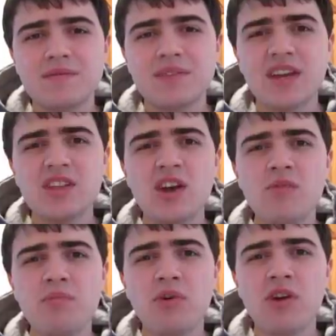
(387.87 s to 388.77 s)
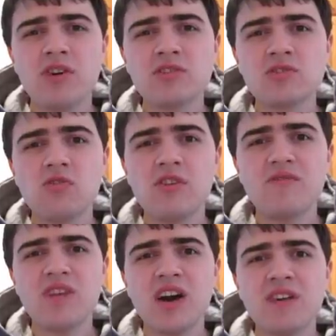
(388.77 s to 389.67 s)
I know part of the score
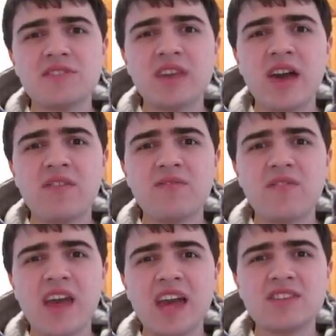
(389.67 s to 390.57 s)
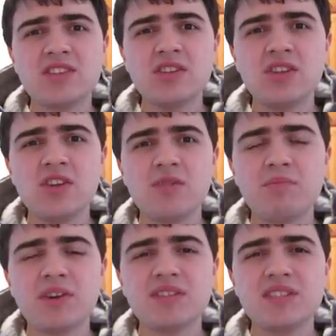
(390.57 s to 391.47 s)
involves how fast you do,
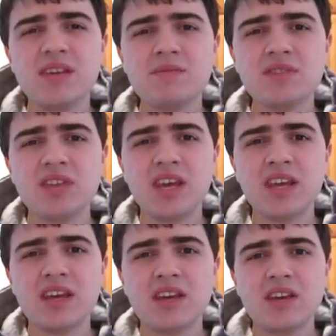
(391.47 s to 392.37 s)
but it seems like